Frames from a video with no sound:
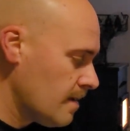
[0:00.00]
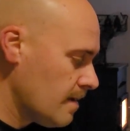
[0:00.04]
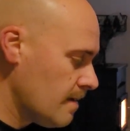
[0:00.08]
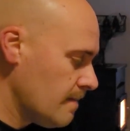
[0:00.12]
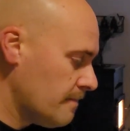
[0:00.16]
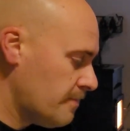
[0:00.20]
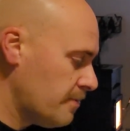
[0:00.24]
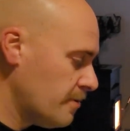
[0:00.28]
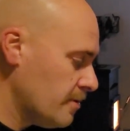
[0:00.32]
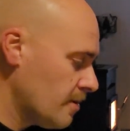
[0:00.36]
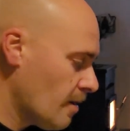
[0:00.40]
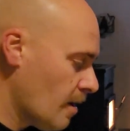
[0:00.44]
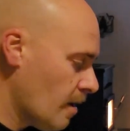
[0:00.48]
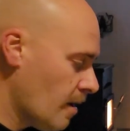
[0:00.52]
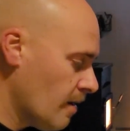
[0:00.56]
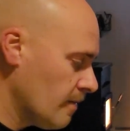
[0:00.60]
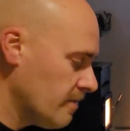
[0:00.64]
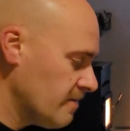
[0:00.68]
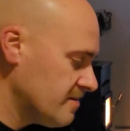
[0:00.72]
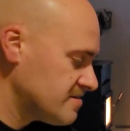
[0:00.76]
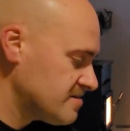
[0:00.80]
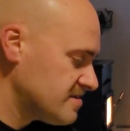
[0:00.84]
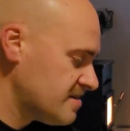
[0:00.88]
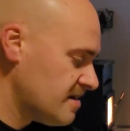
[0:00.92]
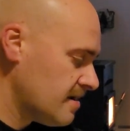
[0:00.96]
and put it
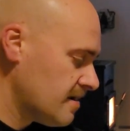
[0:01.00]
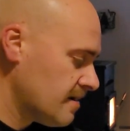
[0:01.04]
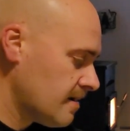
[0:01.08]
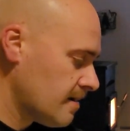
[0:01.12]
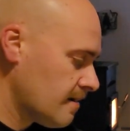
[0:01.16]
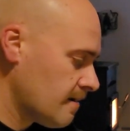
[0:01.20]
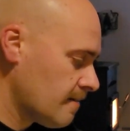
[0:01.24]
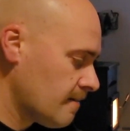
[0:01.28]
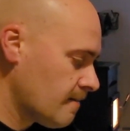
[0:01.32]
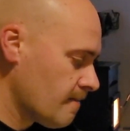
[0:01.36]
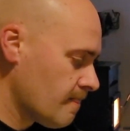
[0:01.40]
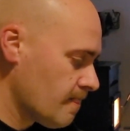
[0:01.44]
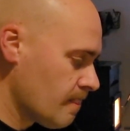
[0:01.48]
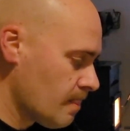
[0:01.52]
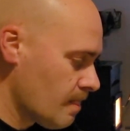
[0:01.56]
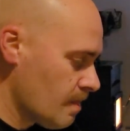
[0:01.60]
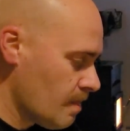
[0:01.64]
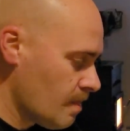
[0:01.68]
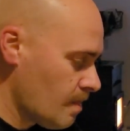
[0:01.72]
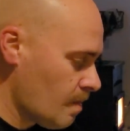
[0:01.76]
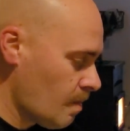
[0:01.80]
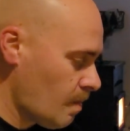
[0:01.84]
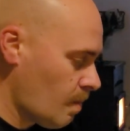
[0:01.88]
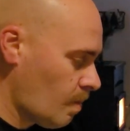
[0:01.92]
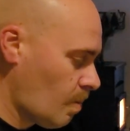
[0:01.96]
on the stick
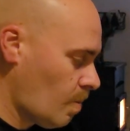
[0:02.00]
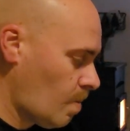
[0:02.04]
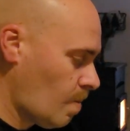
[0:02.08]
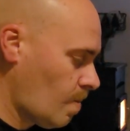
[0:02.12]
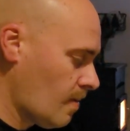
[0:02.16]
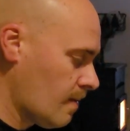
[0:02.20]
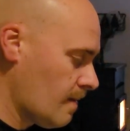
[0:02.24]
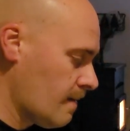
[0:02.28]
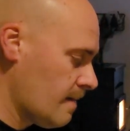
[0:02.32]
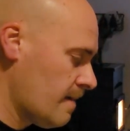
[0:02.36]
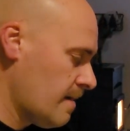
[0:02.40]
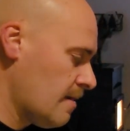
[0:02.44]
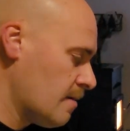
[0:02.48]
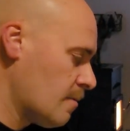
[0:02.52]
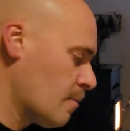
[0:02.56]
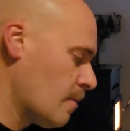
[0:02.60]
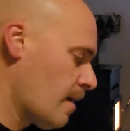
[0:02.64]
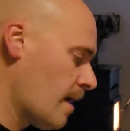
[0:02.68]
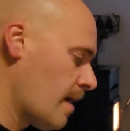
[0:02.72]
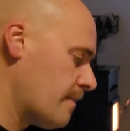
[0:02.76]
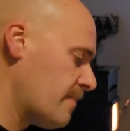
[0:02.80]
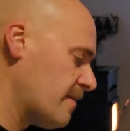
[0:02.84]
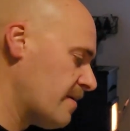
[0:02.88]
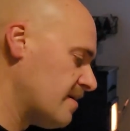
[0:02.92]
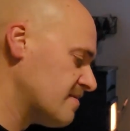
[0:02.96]
and
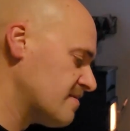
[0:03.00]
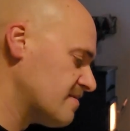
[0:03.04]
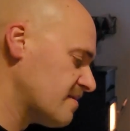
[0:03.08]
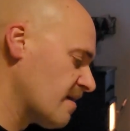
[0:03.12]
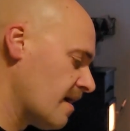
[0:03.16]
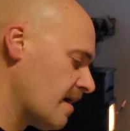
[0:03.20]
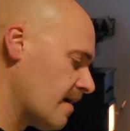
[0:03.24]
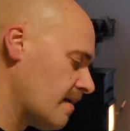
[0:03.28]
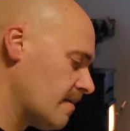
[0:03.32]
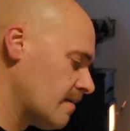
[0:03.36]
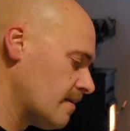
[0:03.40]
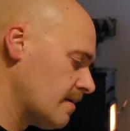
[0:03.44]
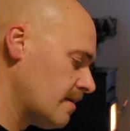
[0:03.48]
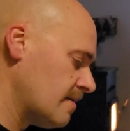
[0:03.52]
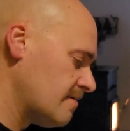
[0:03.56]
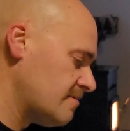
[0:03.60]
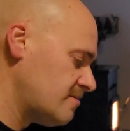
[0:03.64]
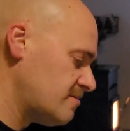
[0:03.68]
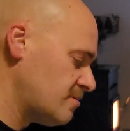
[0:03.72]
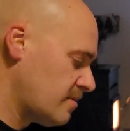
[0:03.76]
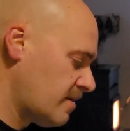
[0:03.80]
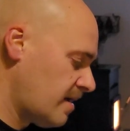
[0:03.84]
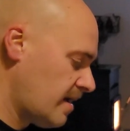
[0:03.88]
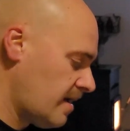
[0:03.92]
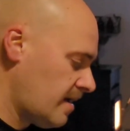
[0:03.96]
wrap it as tightly as
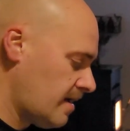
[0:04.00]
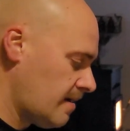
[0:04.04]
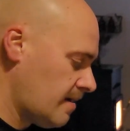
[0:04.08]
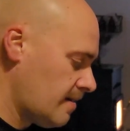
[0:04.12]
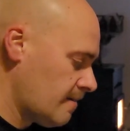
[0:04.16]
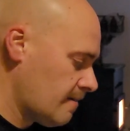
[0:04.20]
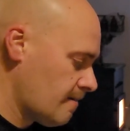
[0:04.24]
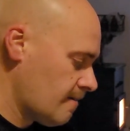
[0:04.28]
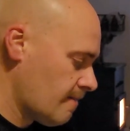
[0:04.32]
you can.